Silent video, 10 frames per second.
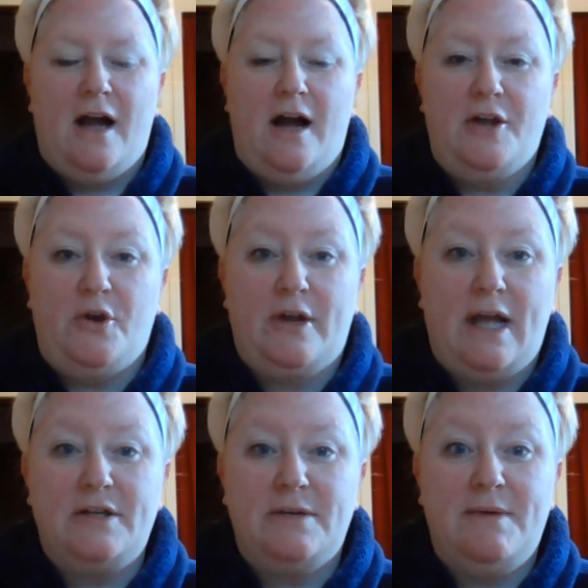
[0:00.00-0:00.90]
You're
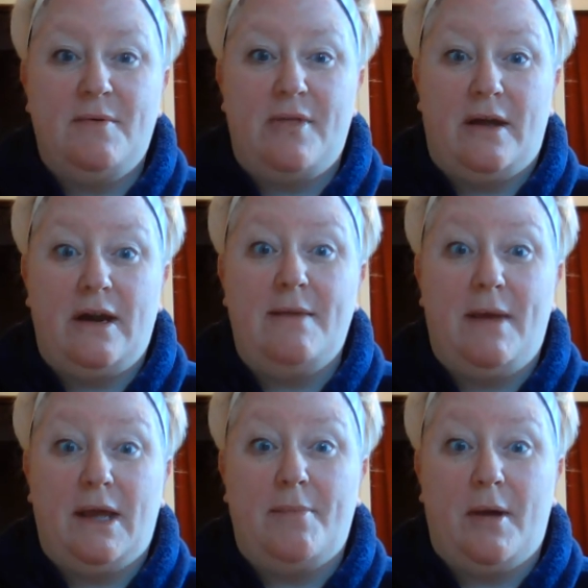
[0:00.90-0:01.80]
catching me without any
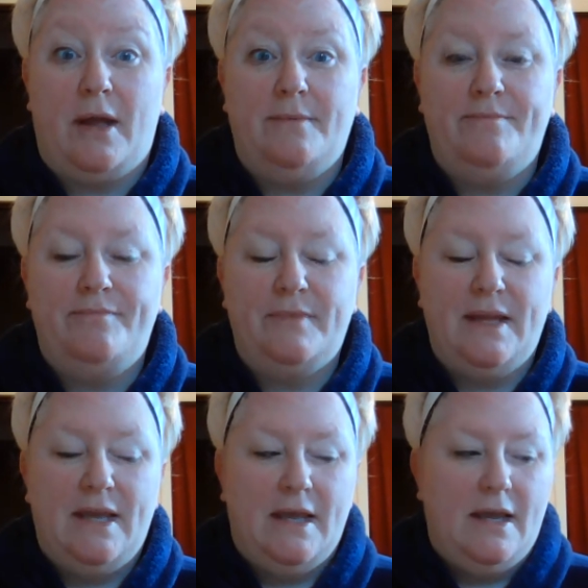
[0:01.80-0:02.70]
makeup on,
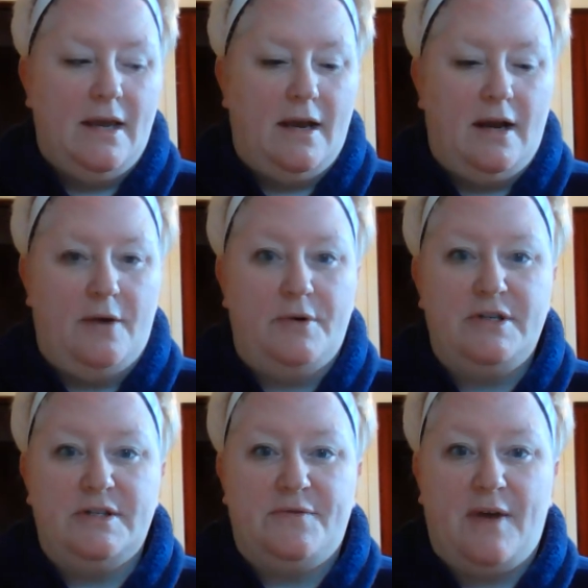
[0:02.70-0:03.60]
which
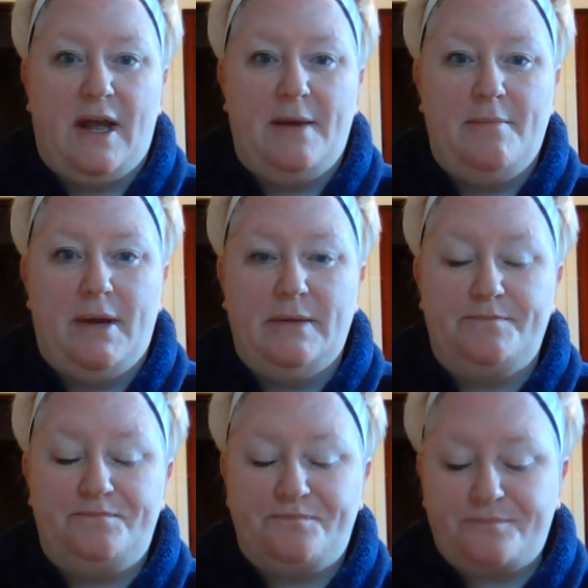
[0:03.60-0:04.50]
is fine, but
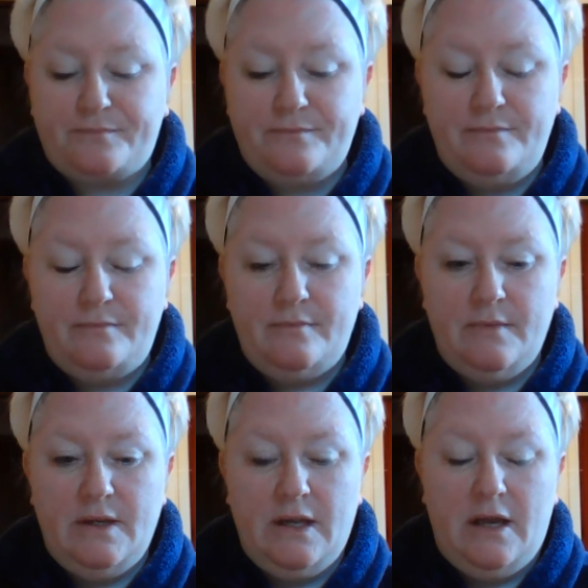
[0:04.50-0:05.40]

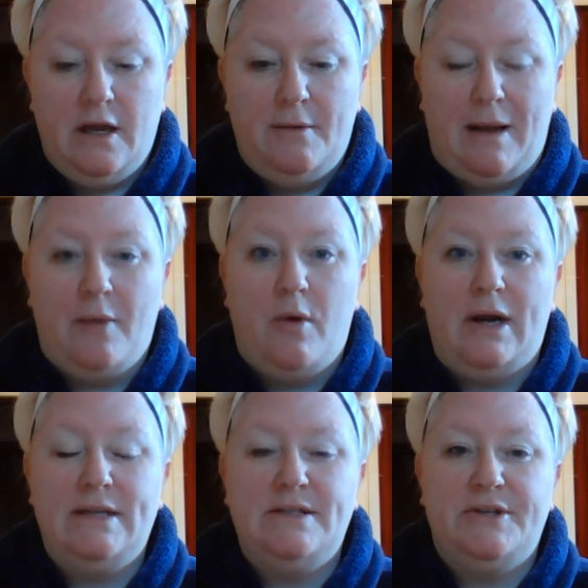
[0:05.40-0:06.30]
I
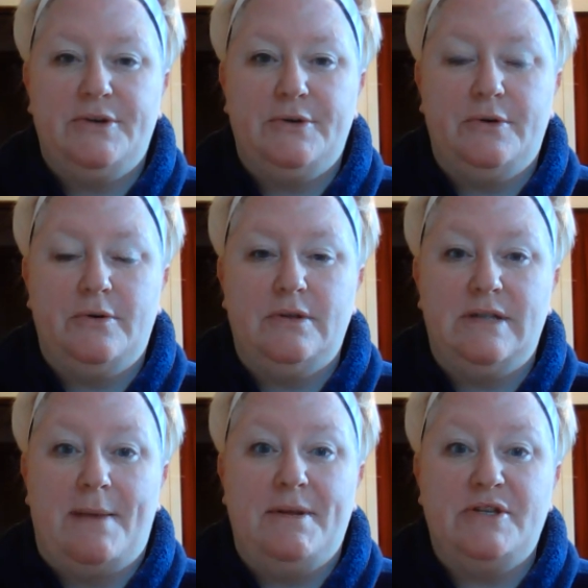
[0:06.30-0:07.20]
wanted to
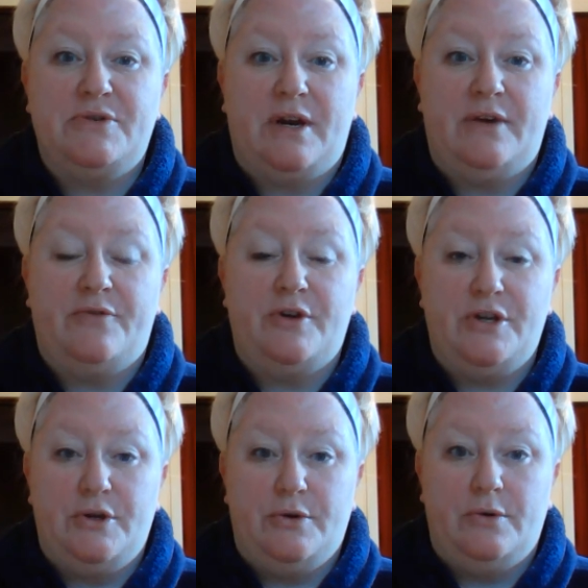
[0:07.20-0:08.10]
demonstrate for
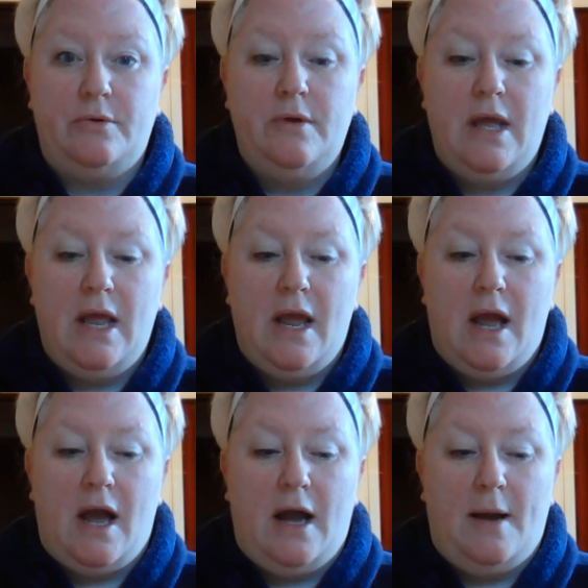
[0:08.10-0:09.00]
you
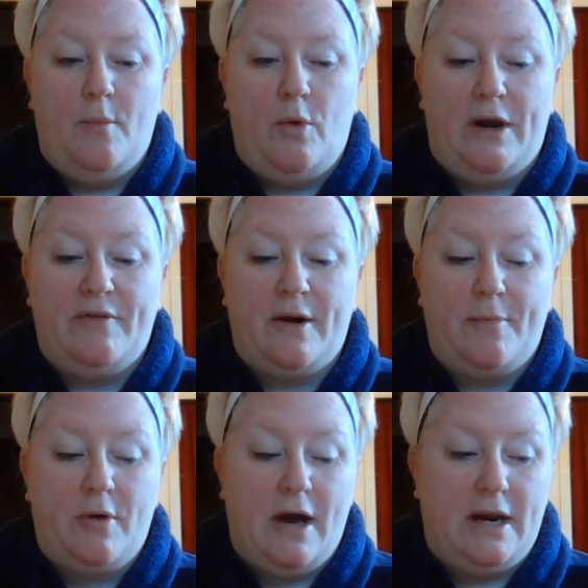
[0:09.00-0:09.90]
one of our
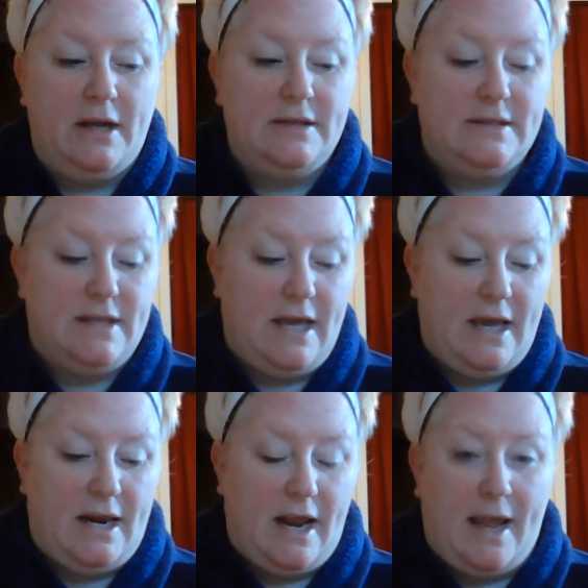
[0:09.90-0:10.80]
products
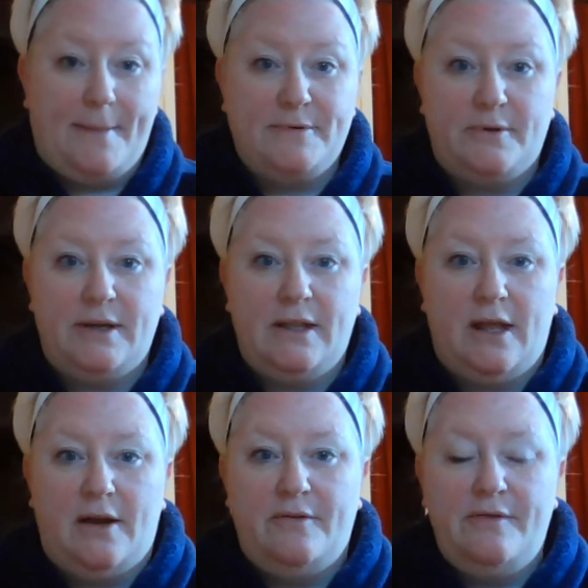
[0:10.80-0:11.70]
that I absolutely
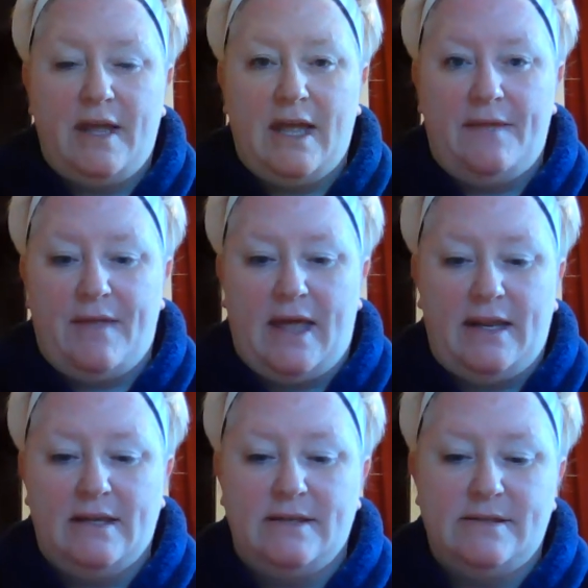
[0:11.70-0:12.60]
love, and that
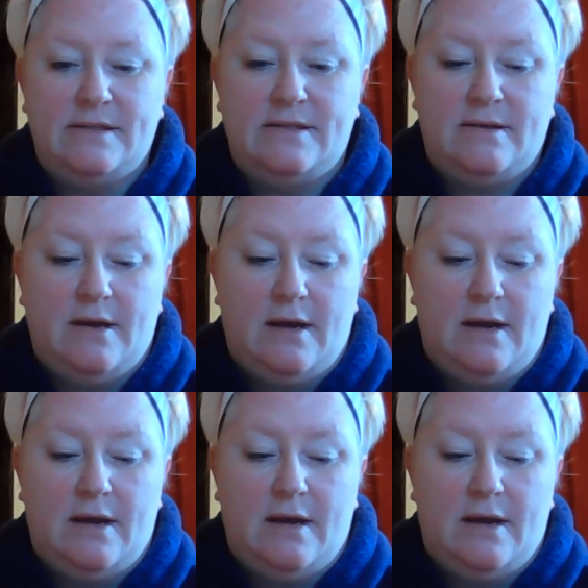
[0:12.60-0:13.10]
is